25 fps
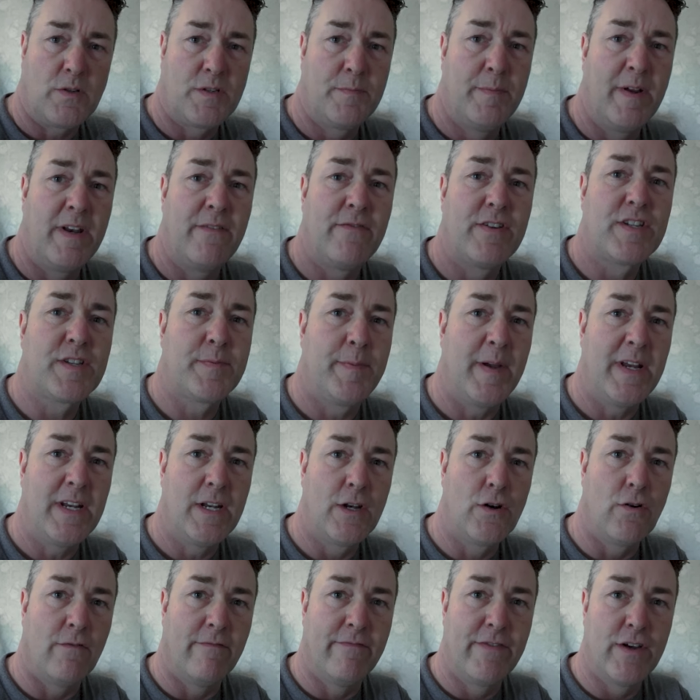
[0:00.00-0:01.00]
was a bit of a
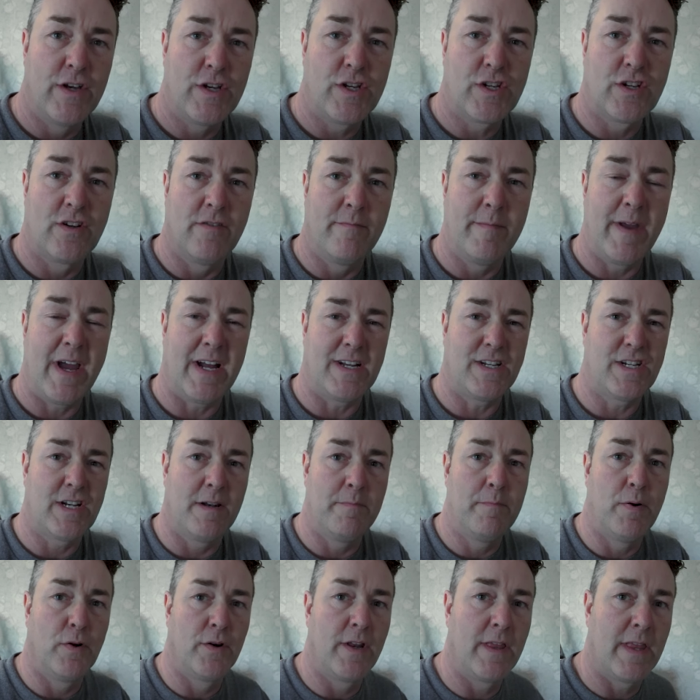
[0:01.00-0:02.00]
speeded up version of me
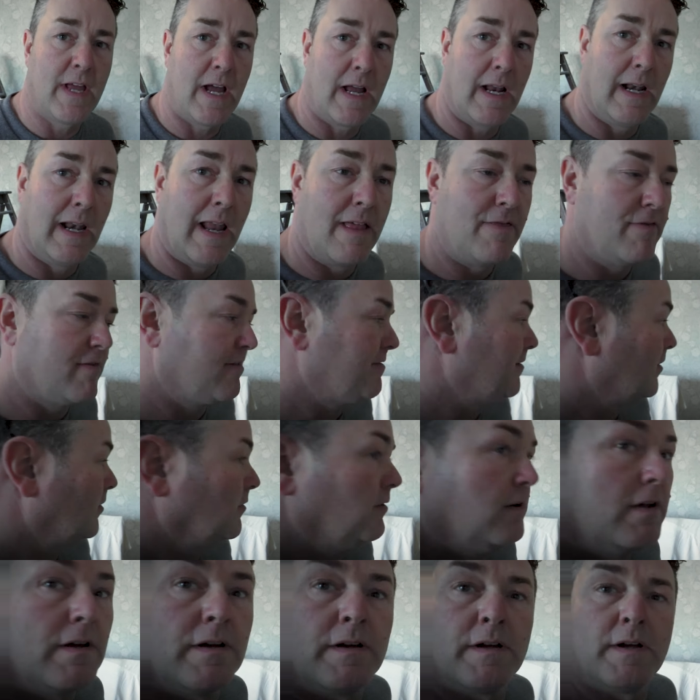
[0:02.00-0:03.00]
actually putting that length
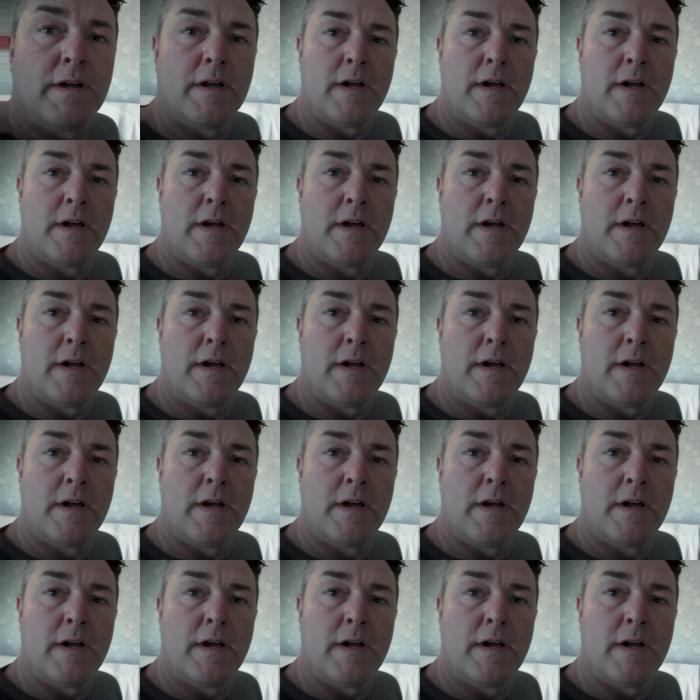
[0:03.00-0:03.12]
on.